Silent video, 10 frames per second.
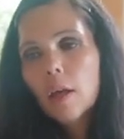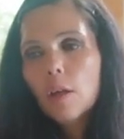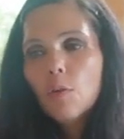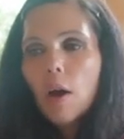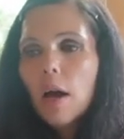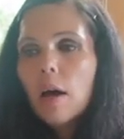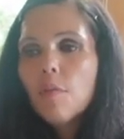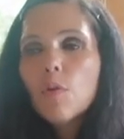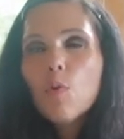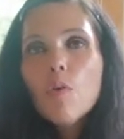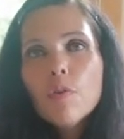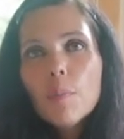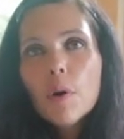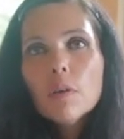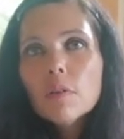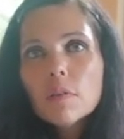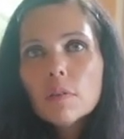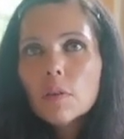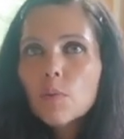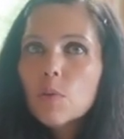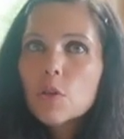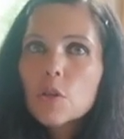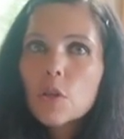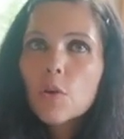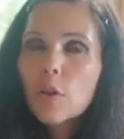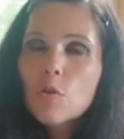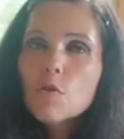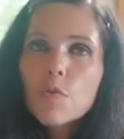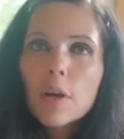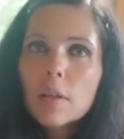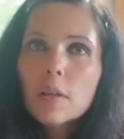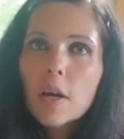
And you have the waffle bowls, which you can use for any